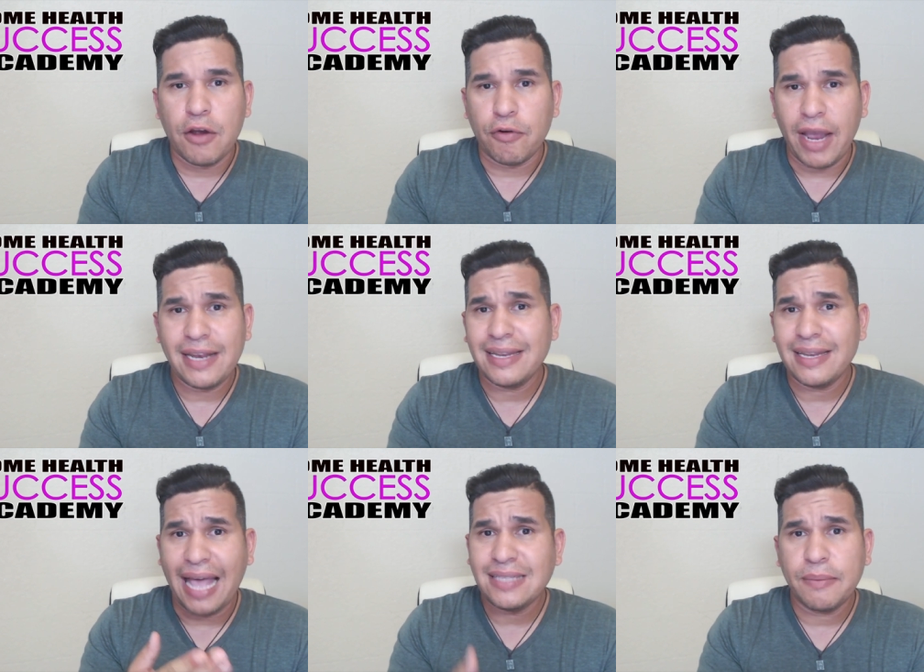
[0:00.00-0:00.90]
right?
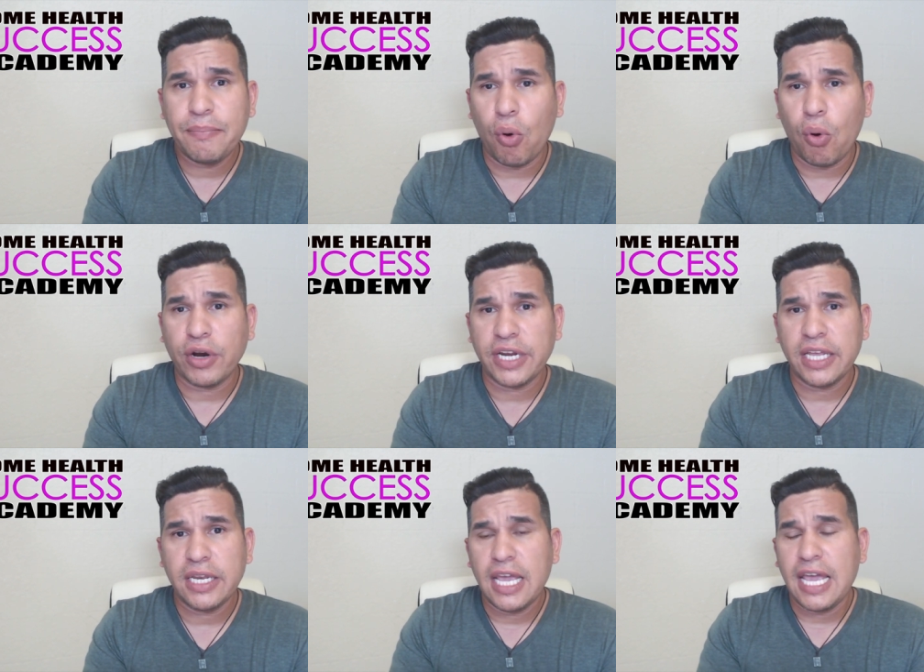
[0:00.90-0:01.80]
That's
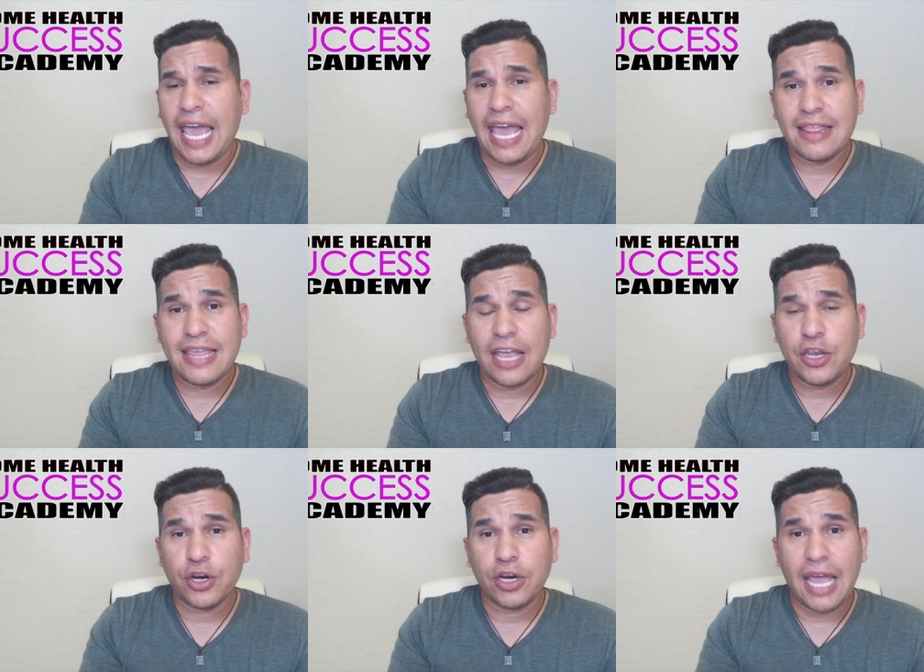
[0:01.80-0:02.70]
important. And then
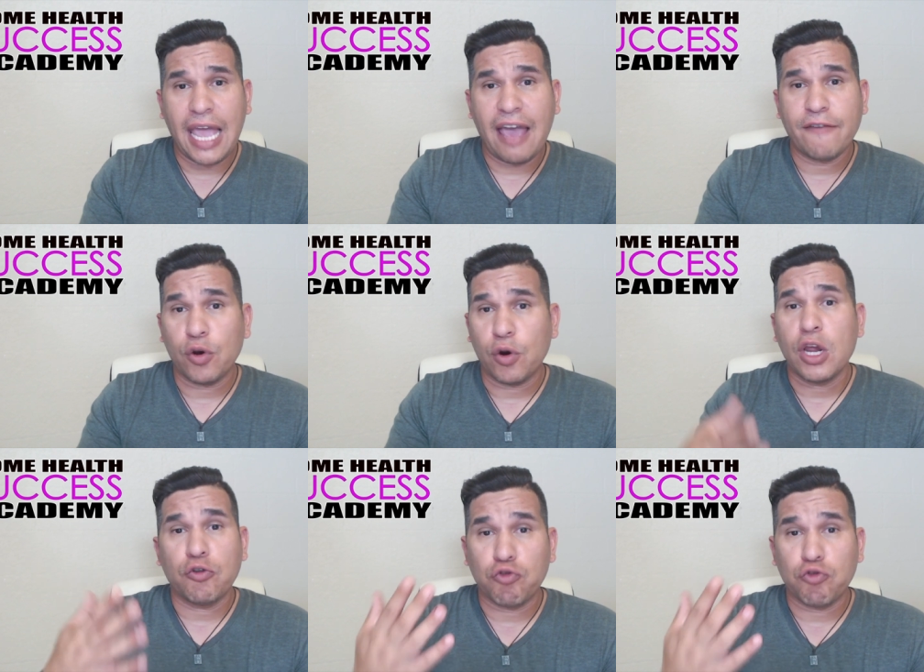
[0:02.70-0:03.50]
you're gonna have your